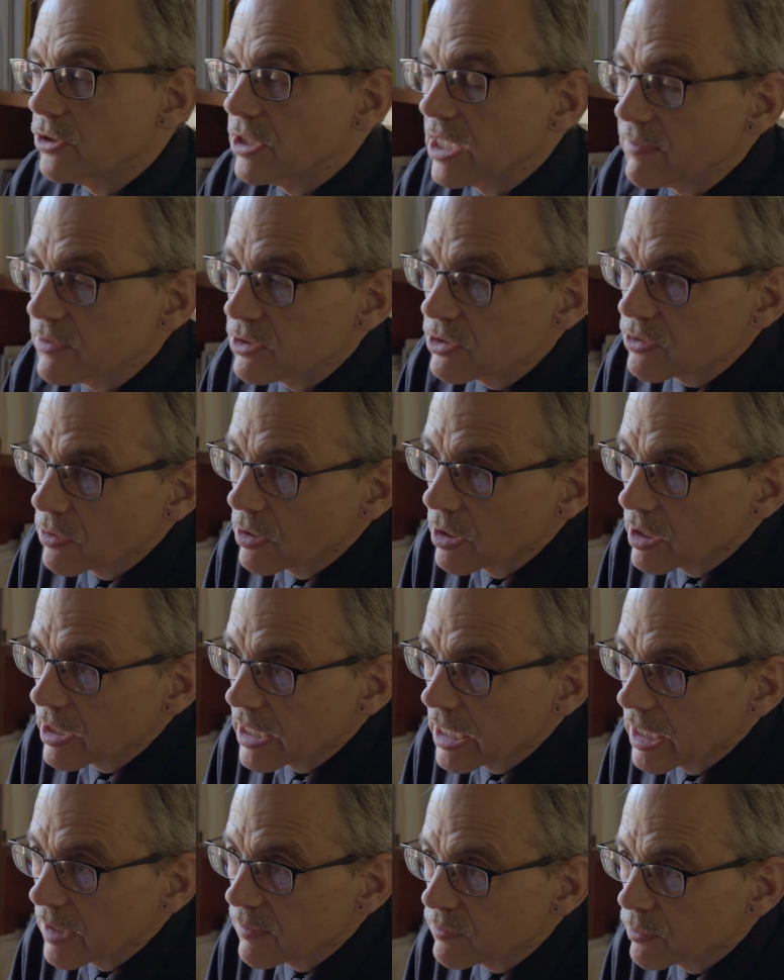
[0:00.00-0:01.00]
to have a strong
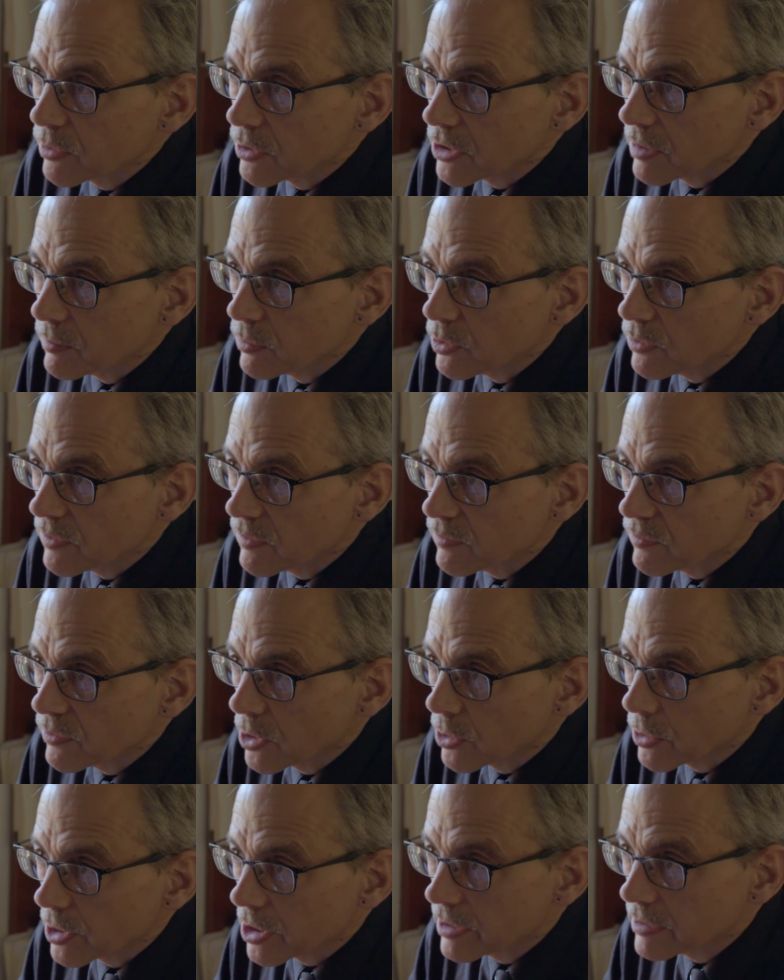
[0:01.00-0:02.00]
California moving
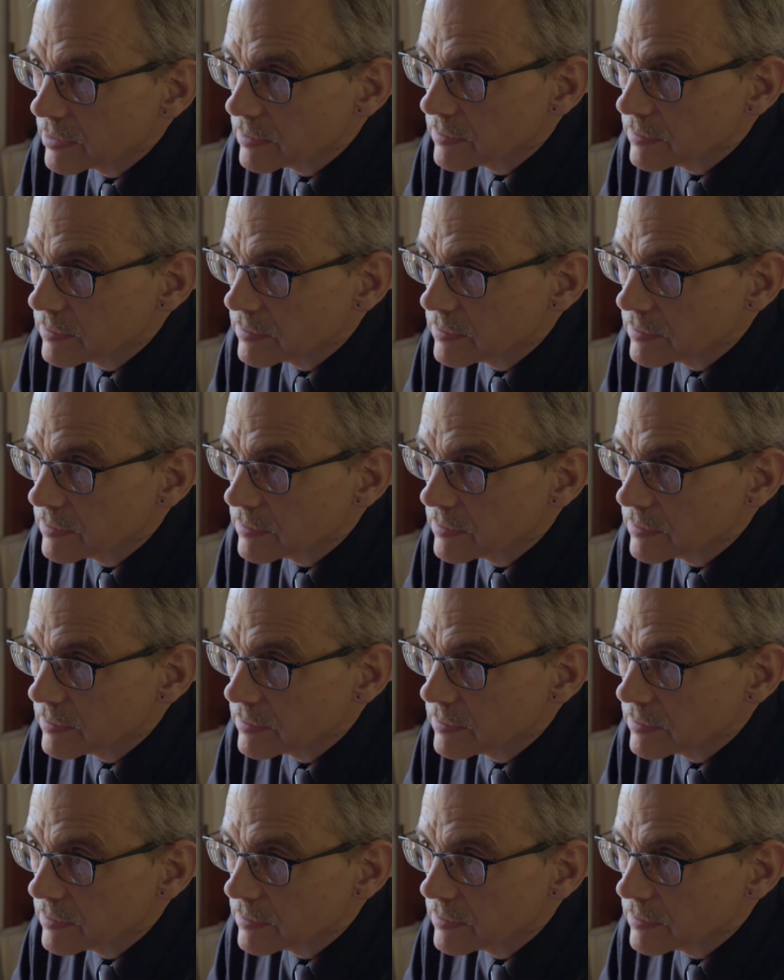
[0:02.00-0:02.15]
forward.